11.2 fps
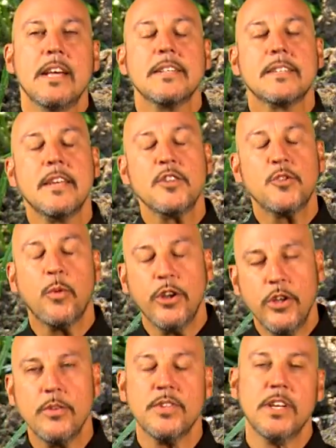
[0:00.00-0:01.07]
Since we're
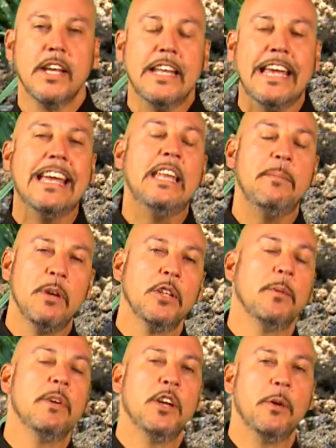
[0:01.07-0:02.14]
using an 80
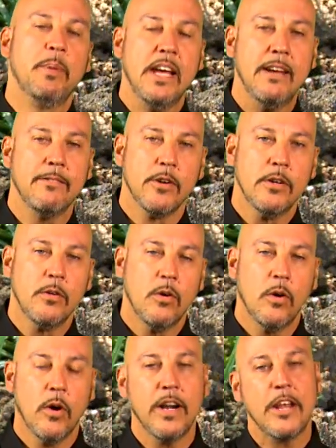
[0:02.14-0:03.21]
millimeter paver
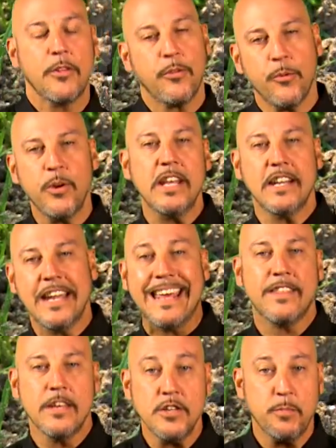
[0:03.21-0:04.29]
or a 3
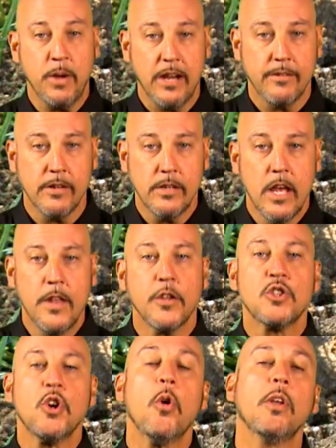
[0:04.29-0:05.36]
1/8 inch paver, the
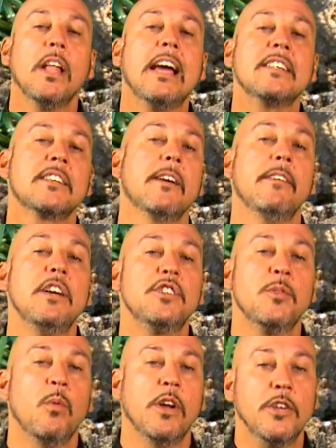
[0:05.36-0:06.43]
total
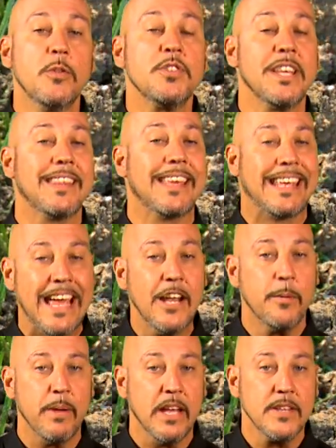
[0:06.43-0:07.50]
excavation when using the Gator
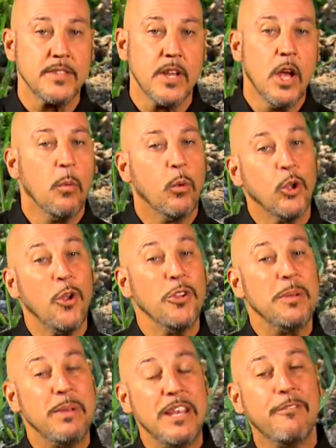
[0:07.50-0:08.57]
Base will only
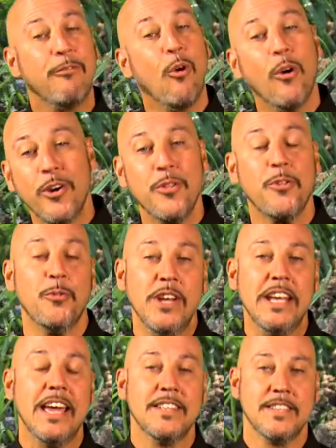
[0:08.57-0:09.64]
be 4
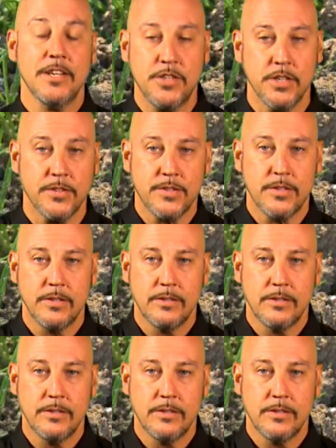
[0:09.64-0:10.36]
3/8 inches.